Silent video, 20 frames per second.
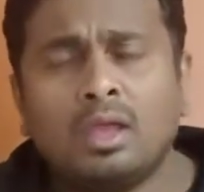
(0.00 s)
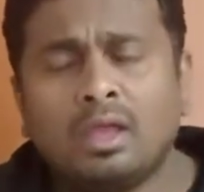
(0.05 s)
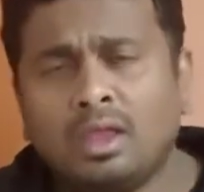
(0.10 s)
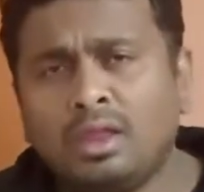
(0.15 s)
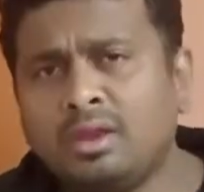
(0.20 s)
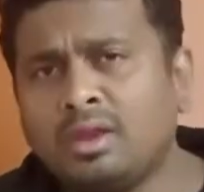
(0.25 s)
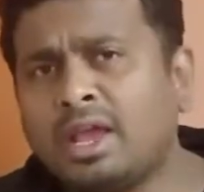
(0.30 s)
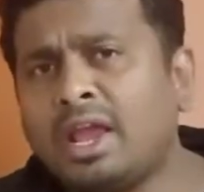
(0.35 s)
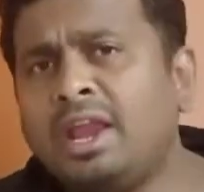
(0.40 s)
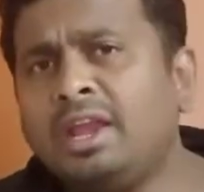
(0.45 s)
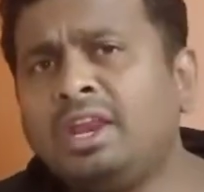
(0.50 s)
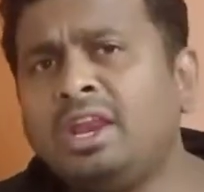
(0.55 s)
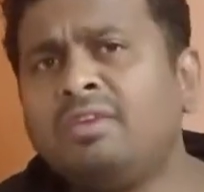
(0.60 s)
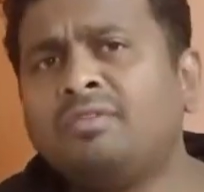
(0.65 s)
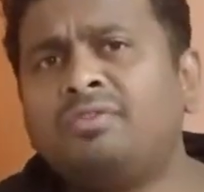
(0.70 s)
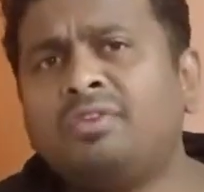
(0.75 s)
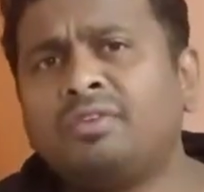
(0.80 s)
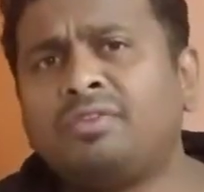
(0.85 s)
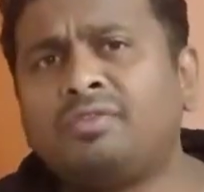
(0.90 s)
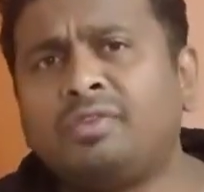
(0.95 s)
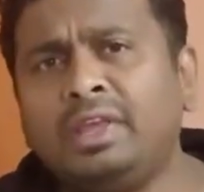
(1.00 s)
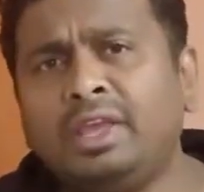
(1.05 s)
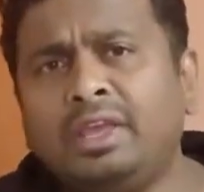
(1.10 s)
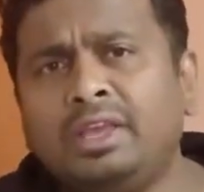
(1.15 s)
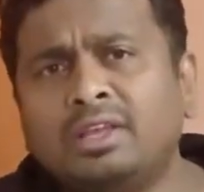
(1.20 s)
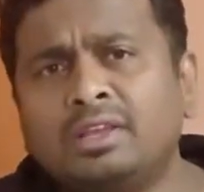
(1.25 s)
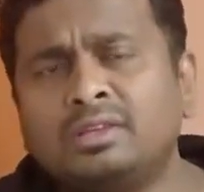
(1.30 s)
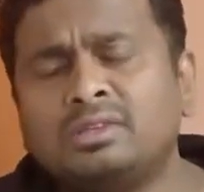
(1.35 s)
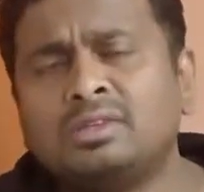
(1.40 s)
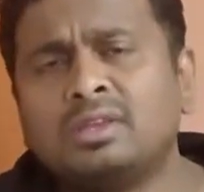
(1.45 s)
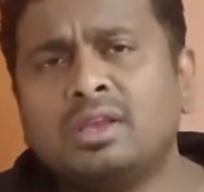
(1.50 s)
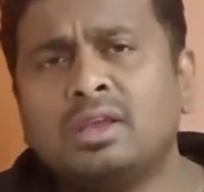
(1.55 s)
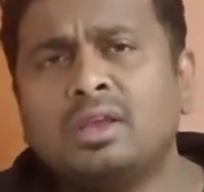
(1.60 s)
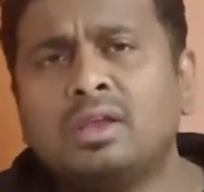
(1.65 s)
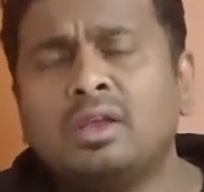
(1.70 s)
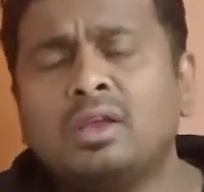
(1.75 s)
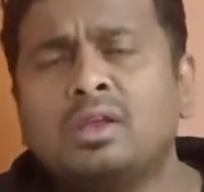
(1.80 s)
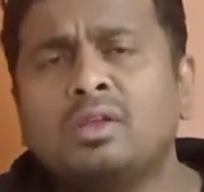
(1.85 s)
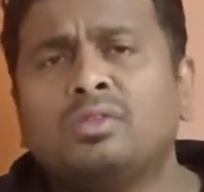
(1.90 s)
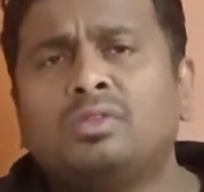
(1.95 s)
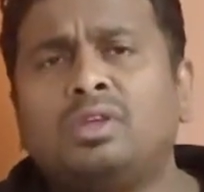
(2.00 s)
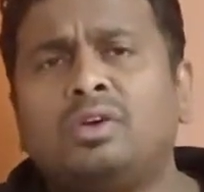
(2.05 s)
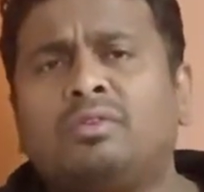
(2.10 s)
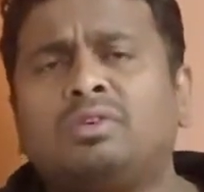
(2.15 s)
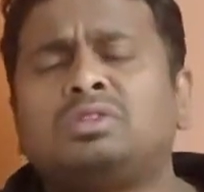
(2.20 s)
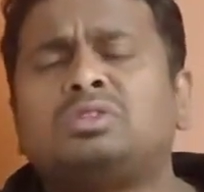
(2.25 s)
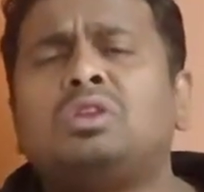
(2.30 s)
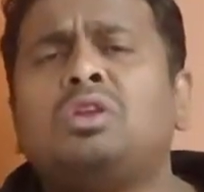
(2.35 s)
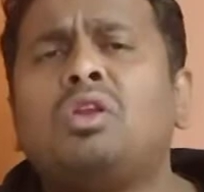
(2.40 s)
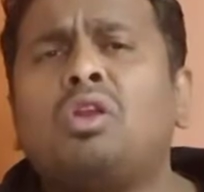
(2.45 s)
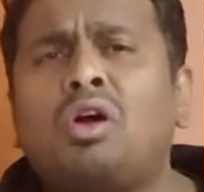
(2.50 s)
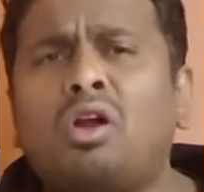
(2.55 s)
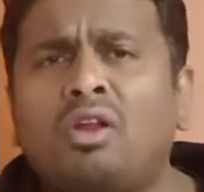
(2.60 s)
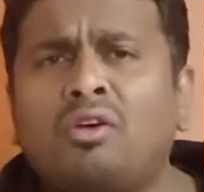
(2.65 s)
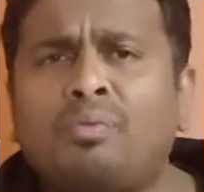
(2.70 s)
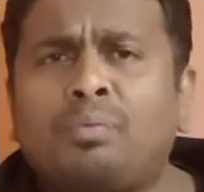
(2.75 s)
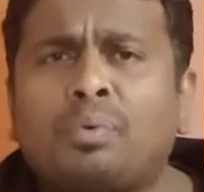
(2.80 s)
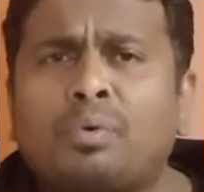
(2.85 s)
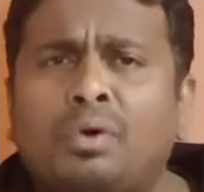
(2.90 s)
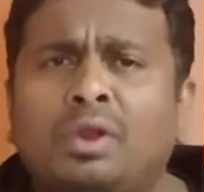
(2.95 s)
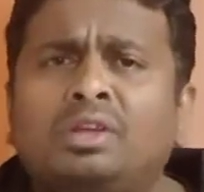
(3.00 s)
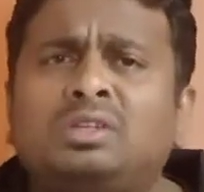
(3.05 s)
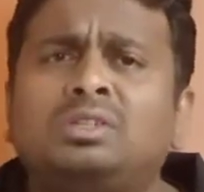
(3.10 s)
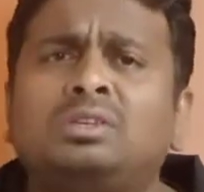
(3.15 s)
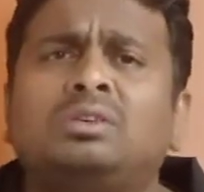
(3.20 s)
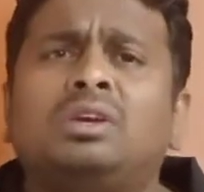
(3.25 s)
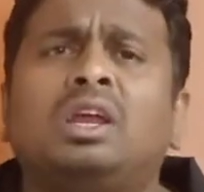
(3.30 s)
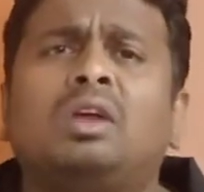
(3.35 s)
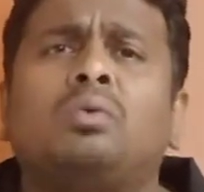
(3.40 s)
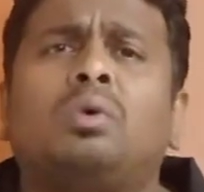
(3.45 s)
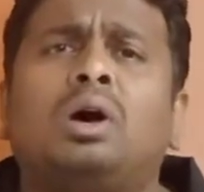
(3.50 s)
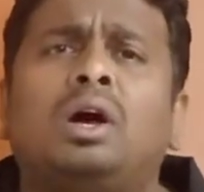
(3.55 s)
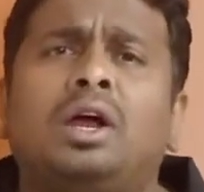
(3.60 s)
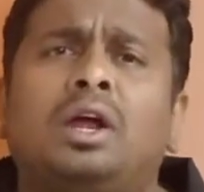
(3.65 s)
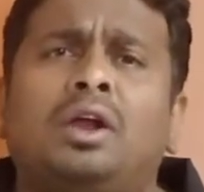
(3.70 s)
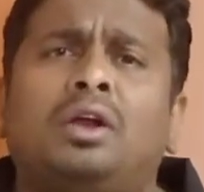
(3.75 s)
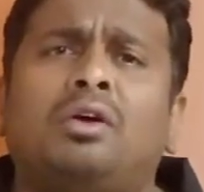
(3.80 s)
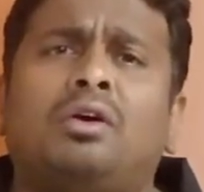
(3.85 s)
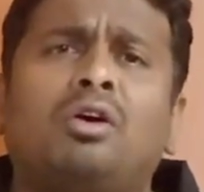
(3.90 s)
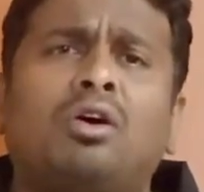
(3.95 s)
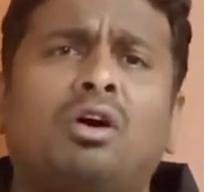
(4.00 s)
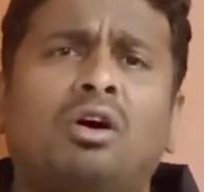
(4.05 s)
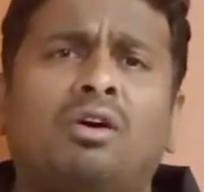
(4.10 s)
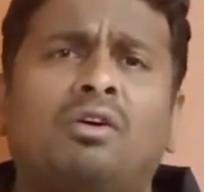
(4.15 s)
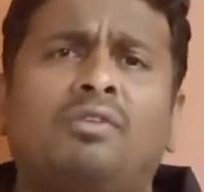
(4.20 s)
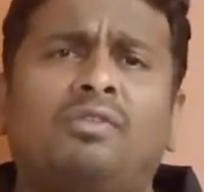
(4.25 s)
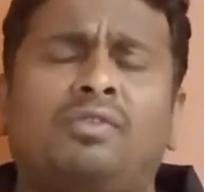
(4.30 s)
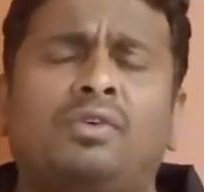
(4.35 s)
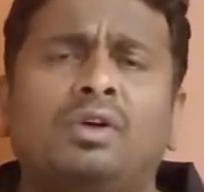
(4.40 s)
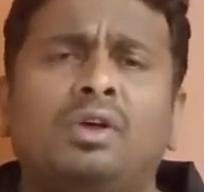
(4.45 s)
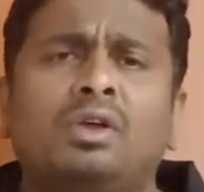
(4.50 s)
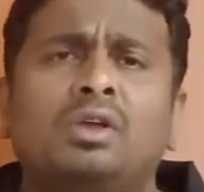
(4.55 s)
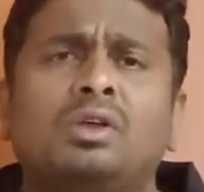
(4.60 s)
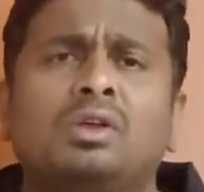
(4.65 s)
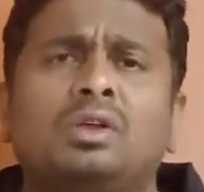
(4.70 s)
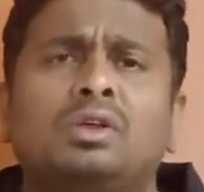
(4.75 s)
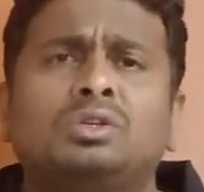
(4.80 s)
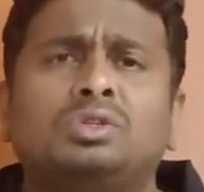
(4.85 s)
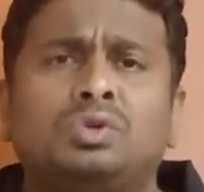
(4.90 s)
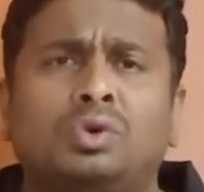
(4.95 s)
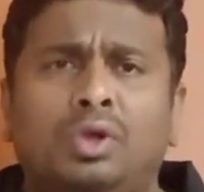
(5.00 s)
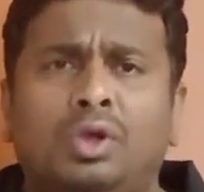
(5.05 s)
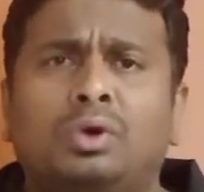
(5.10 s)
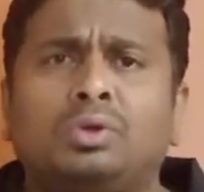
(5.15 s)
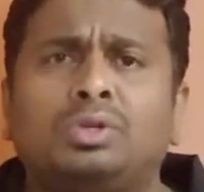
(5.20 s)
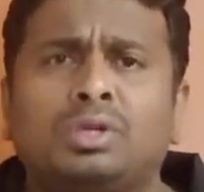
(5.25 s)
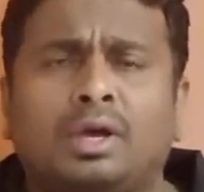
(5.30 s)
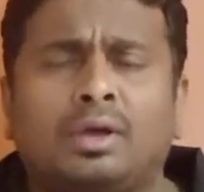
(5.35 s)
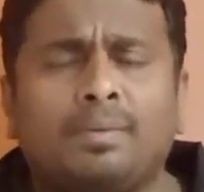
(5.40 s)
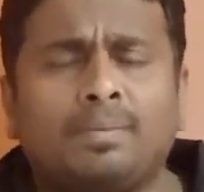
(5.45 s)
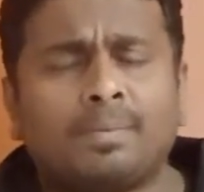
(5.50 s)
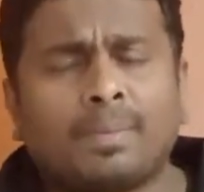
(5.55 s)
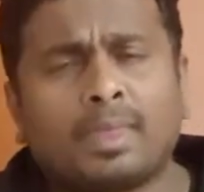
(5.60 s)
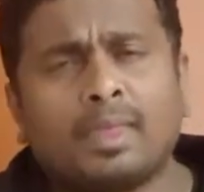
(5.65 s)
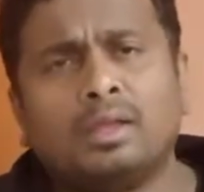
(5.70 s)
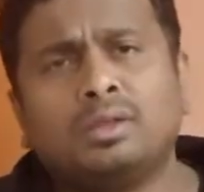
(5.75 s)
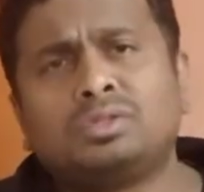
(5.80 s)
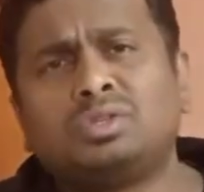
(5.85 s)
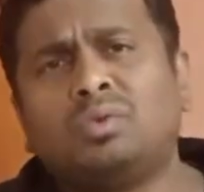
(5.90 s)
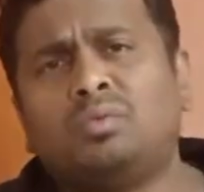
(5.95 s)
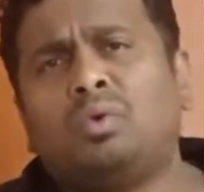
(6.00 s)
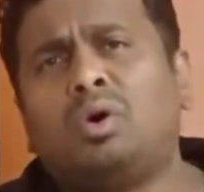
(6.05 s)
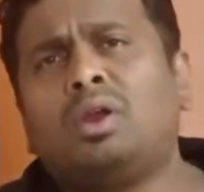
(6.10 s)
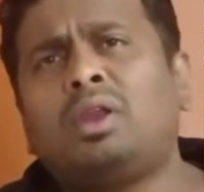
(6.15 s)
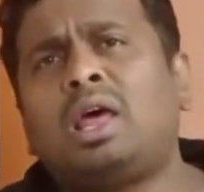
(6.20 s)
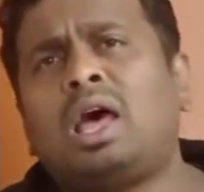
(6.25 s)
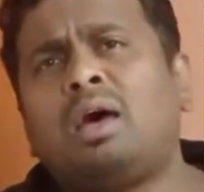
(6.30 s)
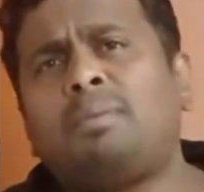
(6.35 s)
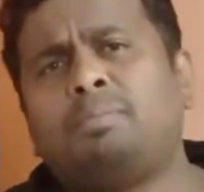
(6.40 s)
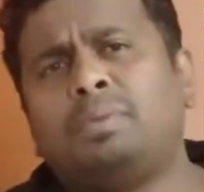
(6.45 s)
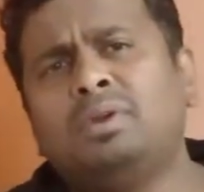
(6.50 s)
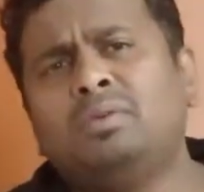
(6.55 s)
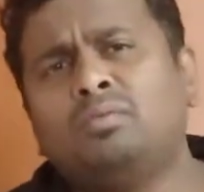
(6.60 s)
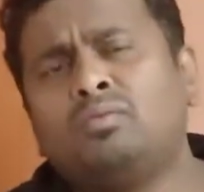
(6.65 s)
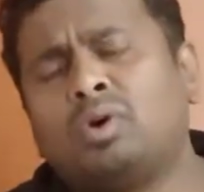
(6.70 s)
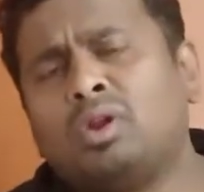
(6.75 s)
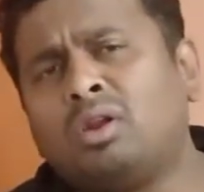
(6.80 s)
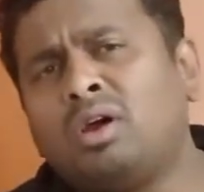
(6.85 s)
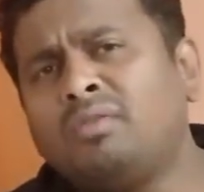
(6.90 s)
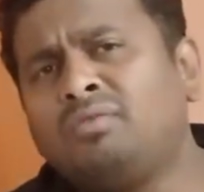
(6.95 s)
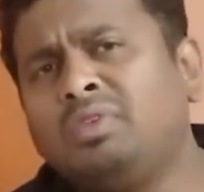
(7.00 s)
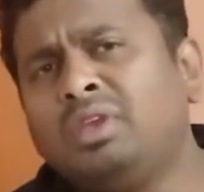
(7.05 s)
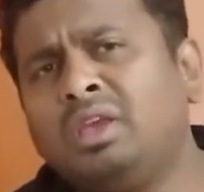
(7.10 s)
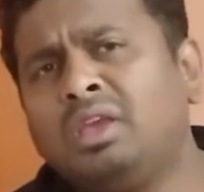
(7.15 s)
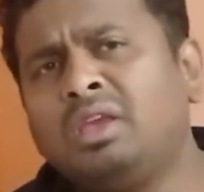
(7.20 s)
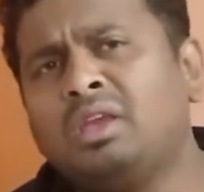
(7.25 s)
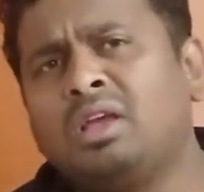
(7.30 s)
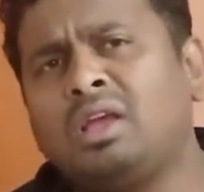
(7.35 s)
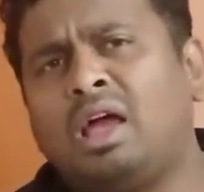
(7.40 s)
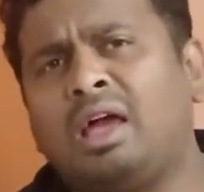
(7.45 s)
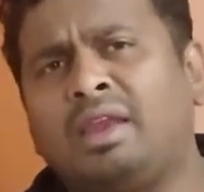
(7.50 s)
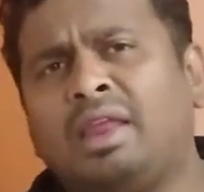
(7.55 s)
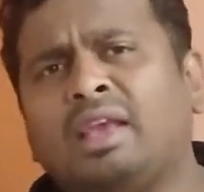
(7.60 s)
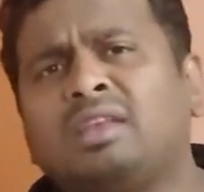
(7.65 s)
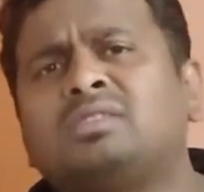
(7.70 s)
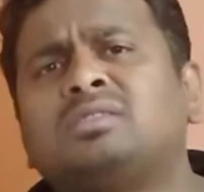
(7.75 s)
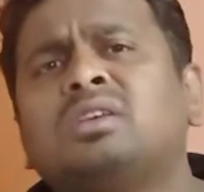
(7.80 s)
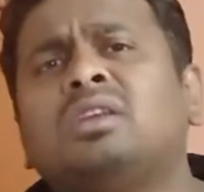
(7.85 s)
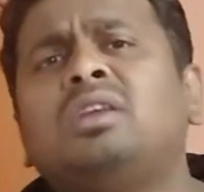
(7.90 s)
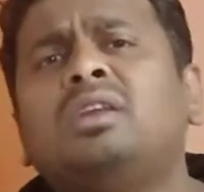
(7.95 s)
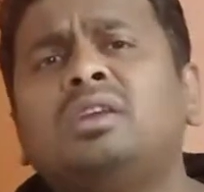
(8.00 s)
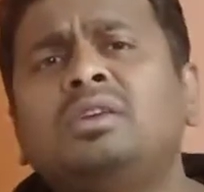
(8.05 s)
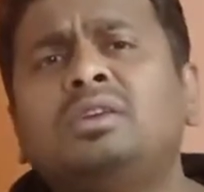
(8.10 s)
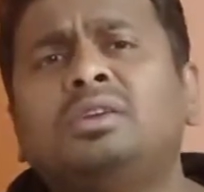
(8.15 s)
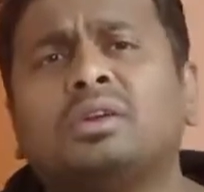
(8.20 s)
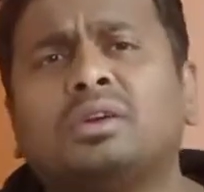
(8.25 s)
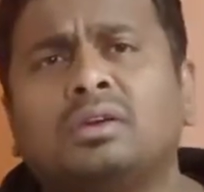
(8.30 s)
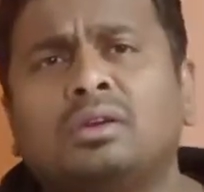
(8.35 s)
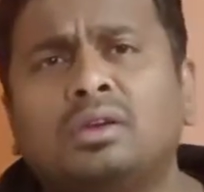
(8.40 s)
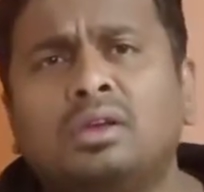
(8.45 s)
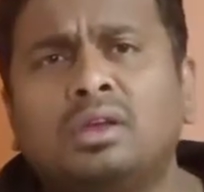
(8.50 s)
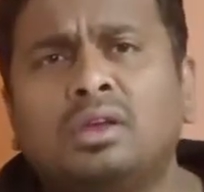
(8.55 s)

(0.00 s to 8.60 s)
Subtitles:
In 1950s, there was a lot of production required of Toyota. So what happened? An excellent